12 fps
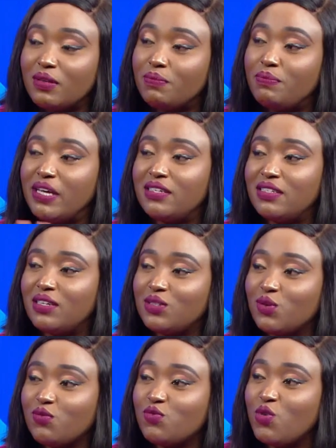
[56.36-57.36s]

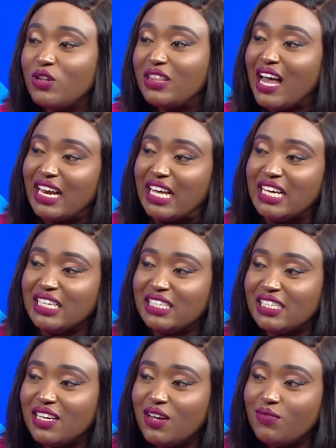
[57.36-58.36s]
basics of what that is
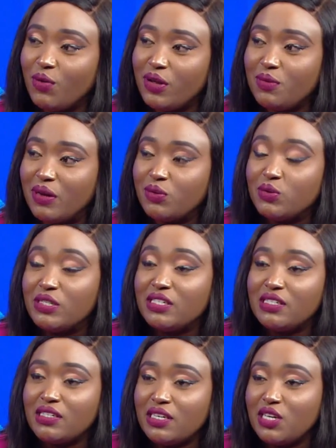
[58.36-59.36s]
for anyone
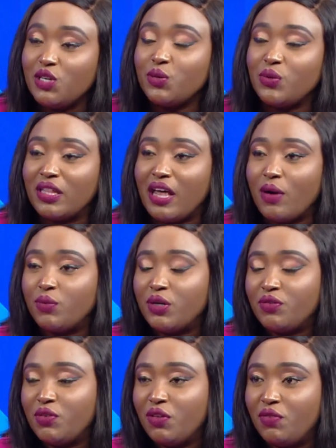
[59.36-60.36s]
who's hearing that
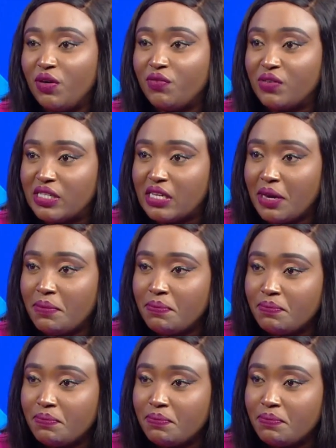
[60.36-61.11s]
word for the very first time.